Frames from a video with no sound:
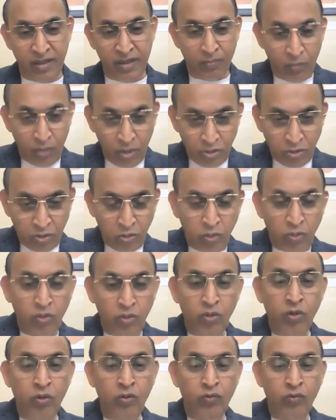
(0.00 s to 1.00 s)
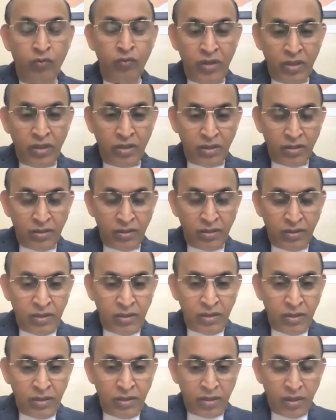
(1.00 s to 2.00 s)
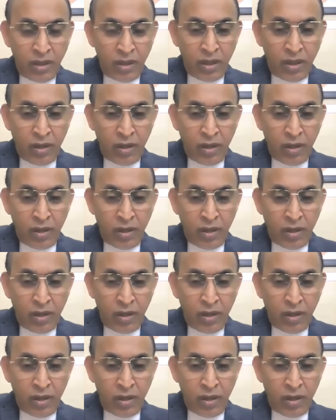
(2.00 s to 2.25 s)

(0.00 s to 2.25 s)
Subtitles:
much to do with the